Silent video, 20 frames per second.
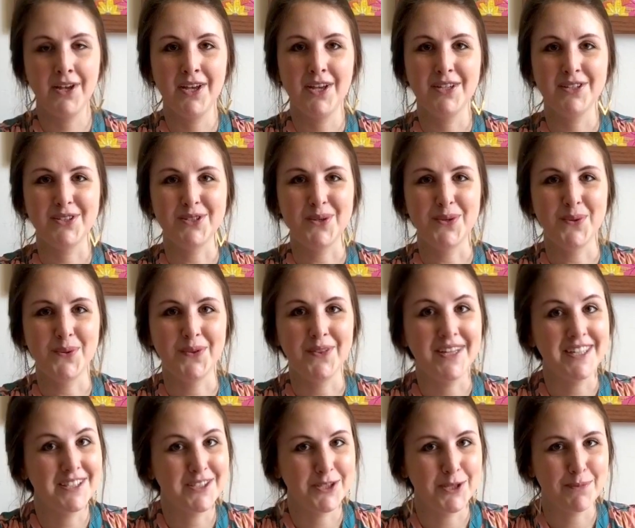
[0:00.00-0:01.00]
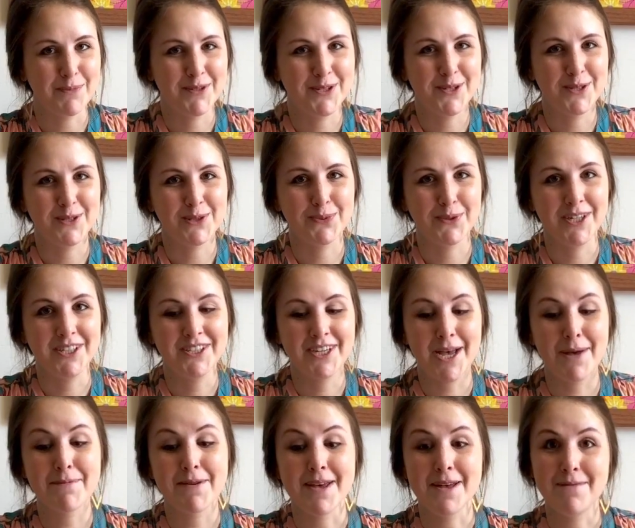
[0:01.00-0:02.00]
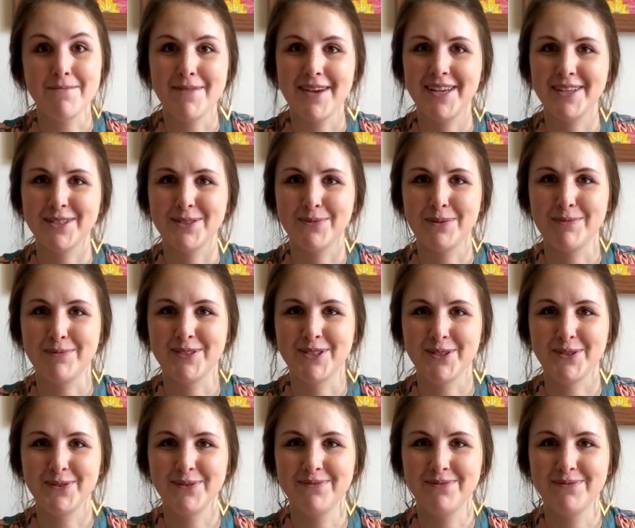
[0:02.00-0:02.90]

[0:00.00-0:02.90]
So let's jump into this workshop and make a swimsuit.